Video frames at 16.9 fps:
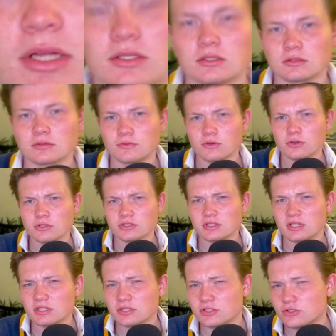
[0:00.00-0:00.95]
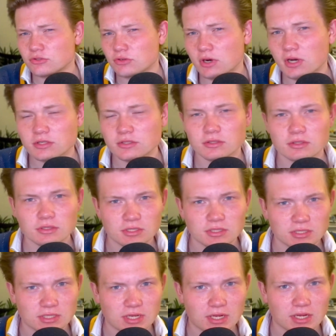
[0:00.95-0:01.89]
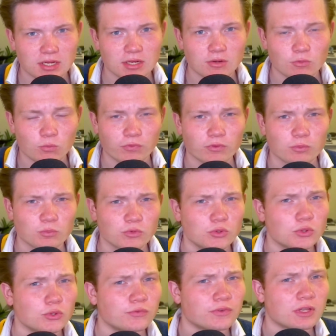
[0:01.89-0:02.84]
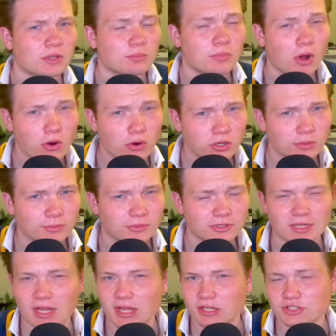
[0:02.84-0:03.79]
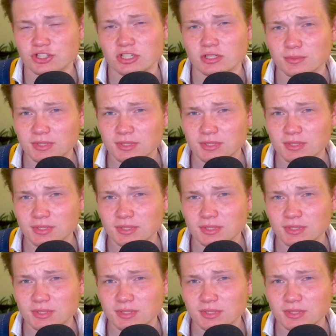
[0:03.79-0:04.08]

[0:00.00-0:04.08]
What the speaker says: So first, let's try to understand what a move in Pokemon actually